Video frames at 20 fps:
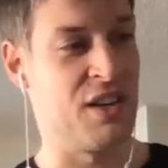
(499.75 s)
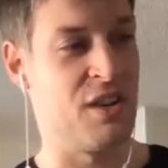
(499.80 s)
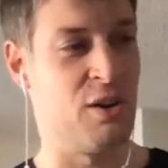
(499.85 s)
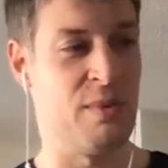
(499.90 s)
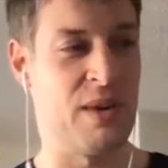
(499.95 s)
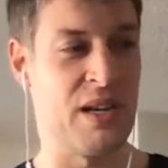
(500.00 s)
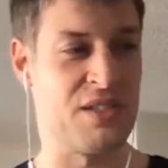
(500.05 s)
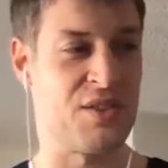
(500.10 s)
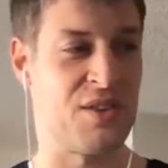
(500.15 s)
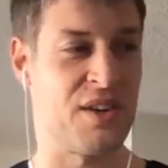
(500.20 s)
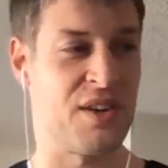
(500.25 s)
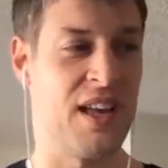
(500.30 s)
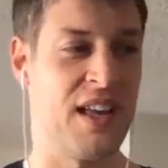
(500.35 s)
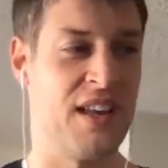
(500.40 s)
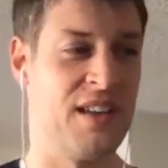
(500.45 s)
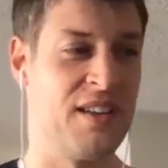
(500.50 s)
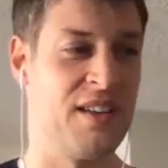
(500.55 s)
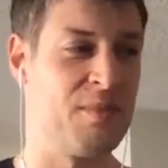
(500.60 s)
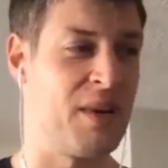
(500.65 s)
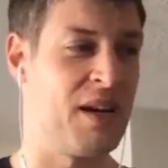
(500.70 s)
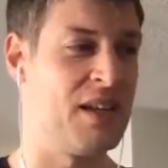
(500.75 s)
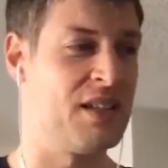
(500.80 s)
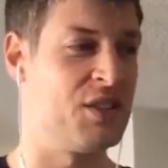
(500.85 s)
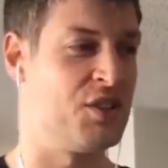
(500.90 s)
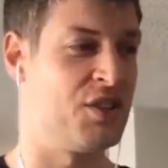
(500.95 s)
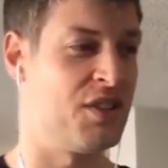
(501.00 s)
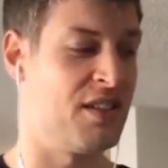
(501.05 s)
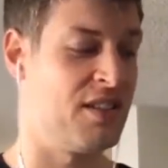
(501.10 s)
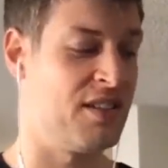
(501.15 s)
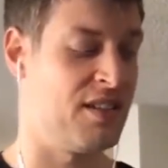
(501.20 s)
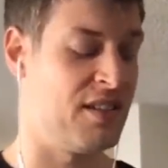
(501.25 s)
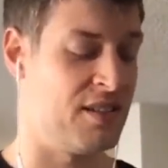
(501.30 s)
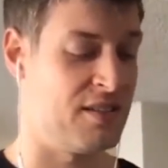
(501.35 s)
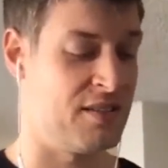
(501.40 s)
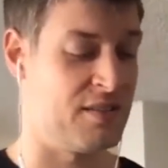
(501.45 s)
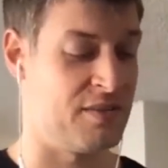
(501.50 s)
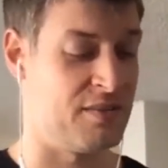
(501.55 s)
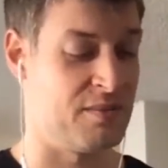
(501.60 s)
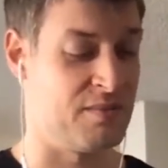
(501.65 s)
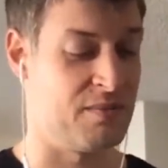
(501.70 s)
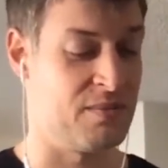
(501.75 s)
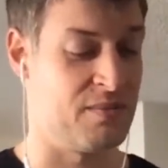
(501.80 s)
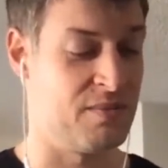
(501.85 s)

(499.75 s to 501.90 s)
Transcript: know about circadian biology in, in